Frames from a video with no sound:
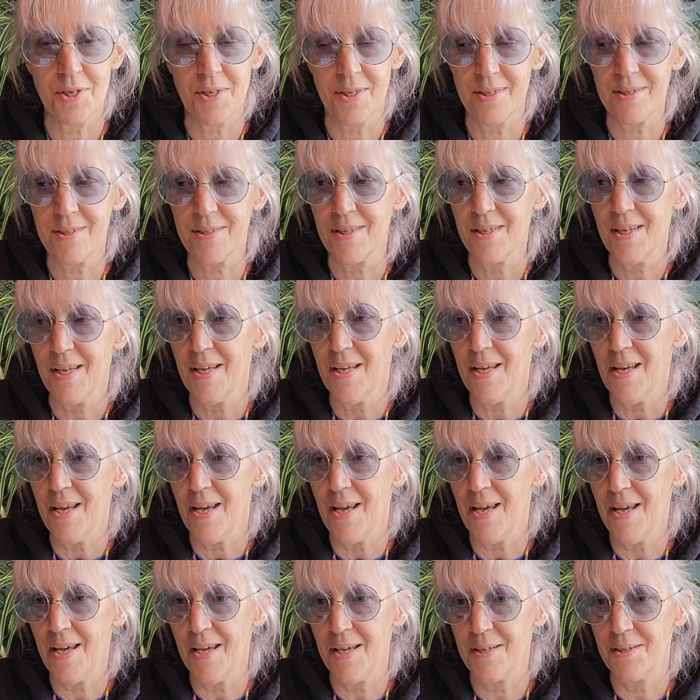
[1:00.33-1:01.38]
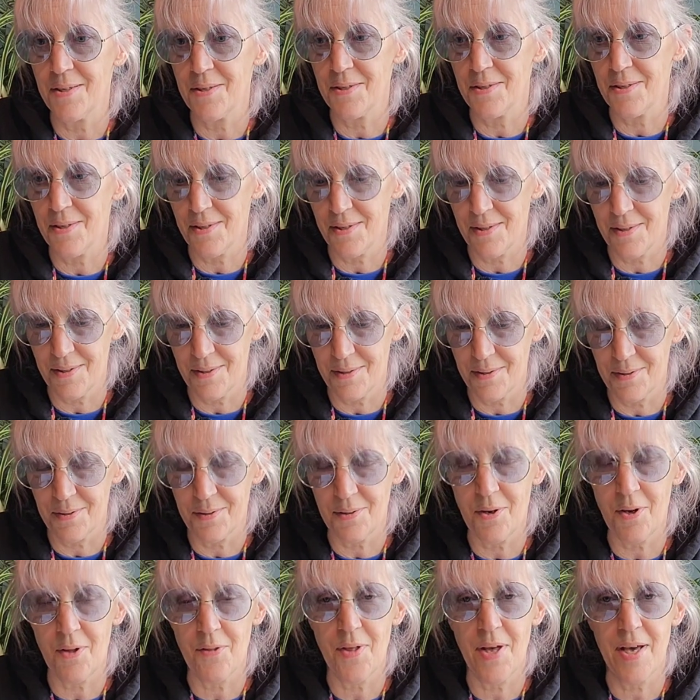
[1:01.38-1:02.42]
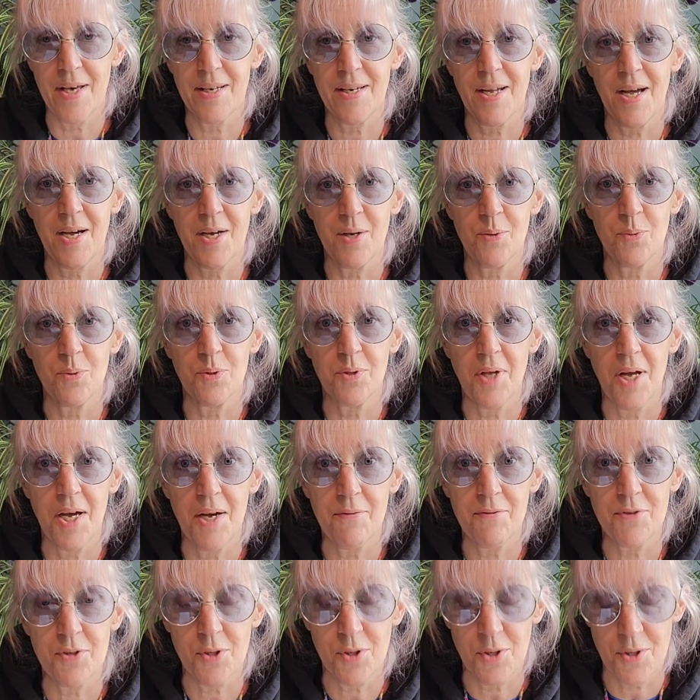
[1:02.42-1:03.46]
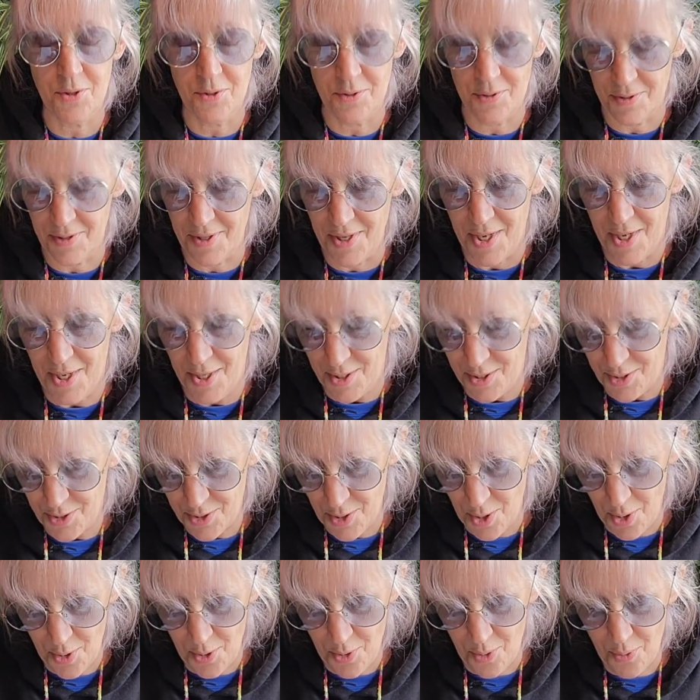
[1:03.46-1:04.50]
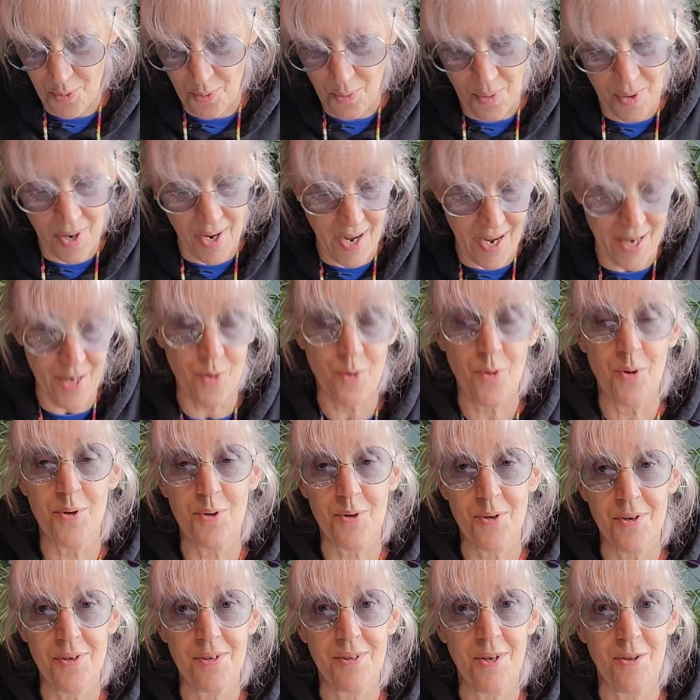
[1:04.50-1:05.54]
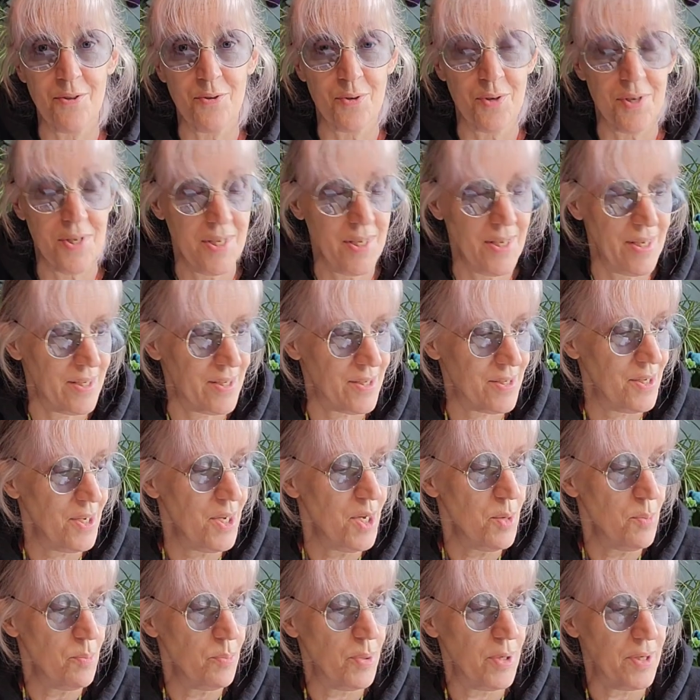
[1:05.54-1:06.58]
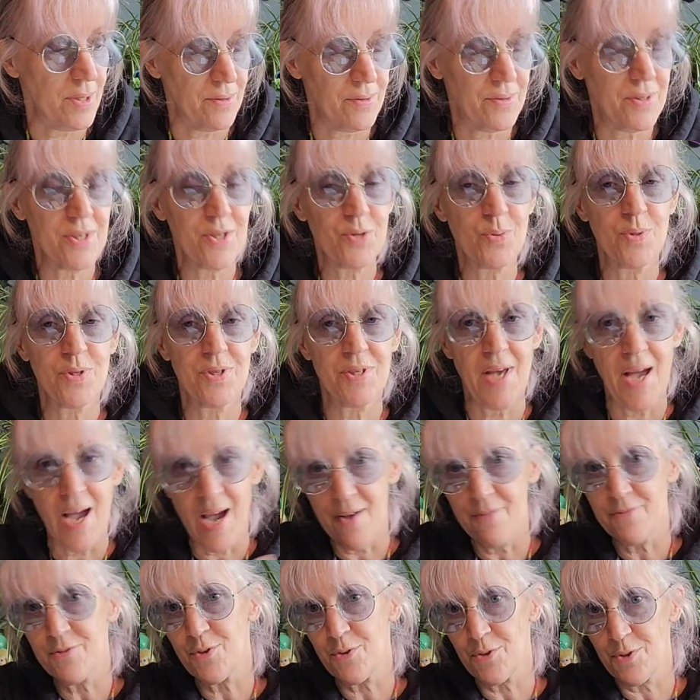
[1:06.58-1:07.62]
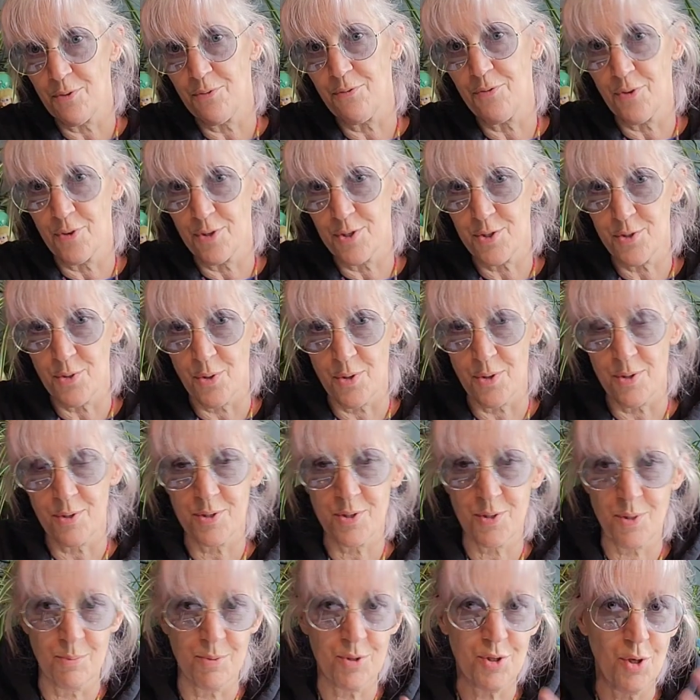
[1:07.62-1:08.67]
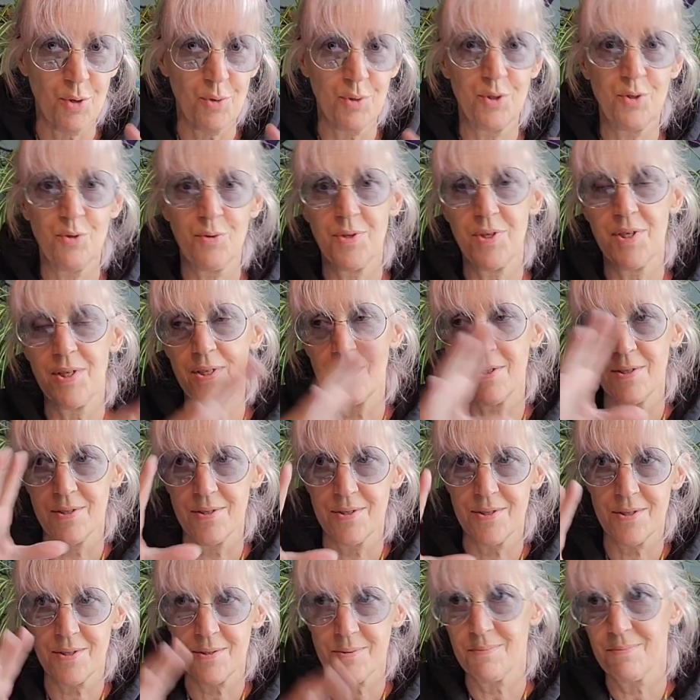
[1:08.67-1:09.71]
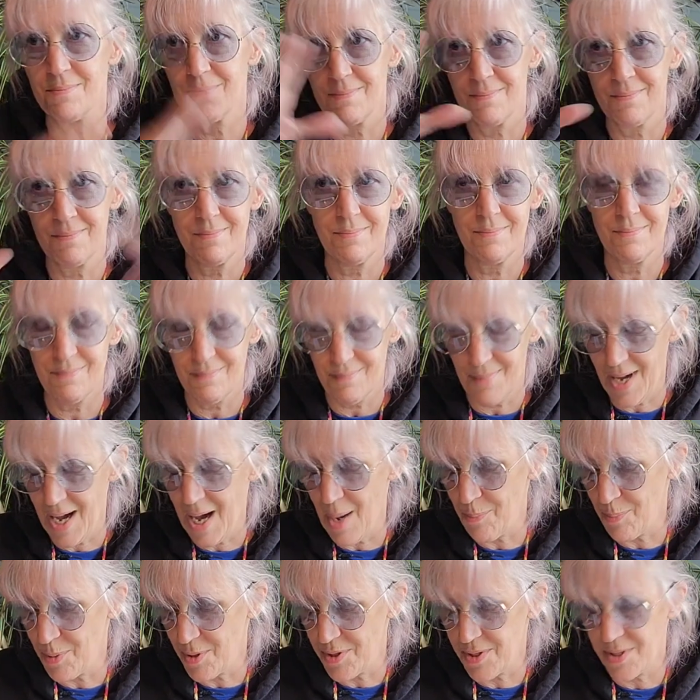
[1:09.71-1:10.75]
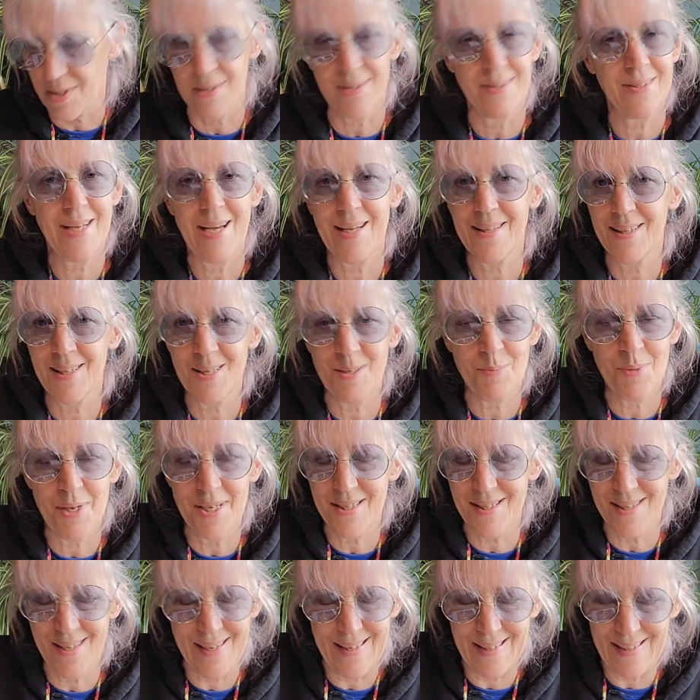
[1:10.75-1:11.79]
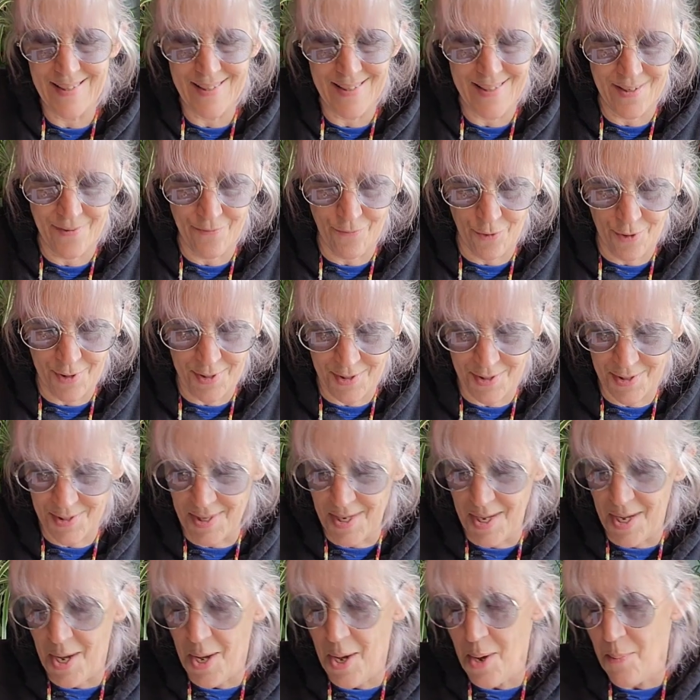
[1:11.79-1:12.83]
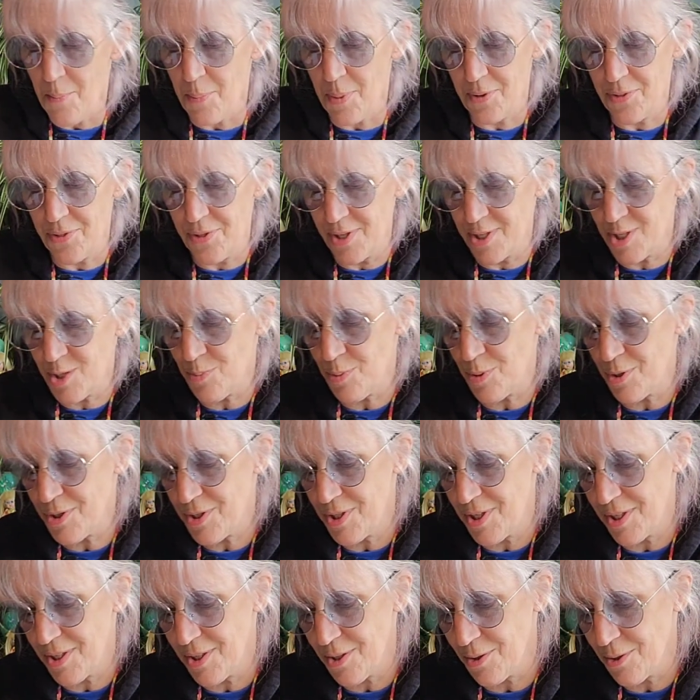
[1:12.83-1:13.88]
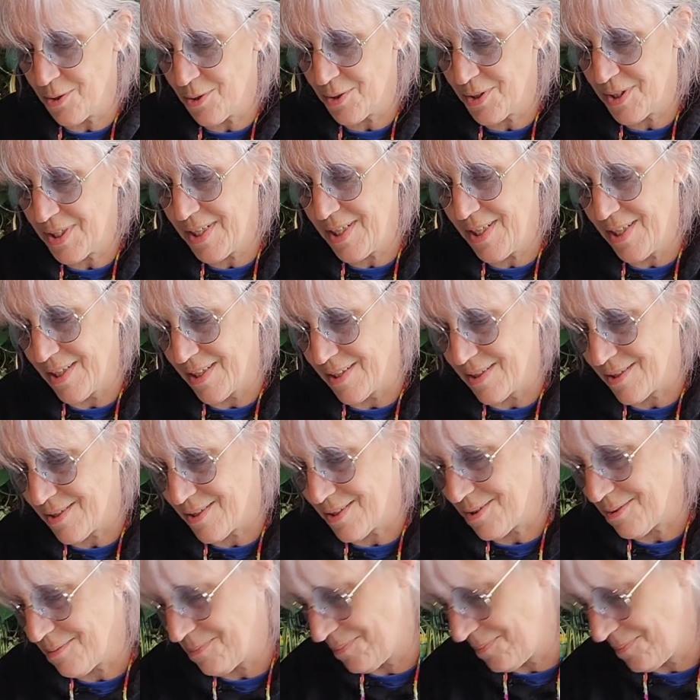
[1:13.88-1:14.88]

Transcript: in it and all that, I will have to learn. So I ordered another kit, but this was after the first order. So I'm showing you these opposite, not that it makes any difference. But this particular kit,